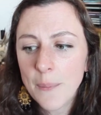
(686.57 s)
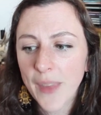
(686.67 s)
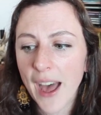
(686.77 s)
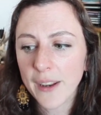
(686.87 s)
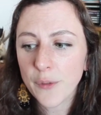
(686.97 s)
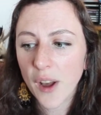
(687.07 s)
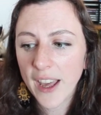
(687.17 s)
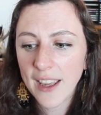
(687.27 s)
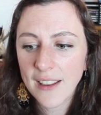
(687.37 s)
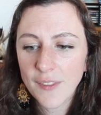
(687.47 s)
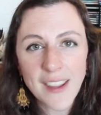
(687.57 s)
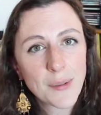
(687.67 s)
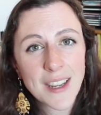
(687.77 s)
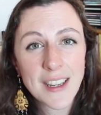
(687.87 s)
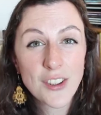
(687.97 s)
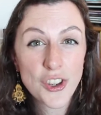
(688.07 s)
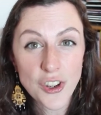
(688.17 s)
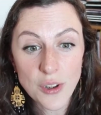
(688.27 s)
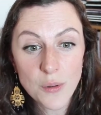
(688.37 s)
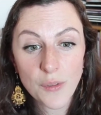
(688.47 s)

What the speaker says: And if that's what I need to do,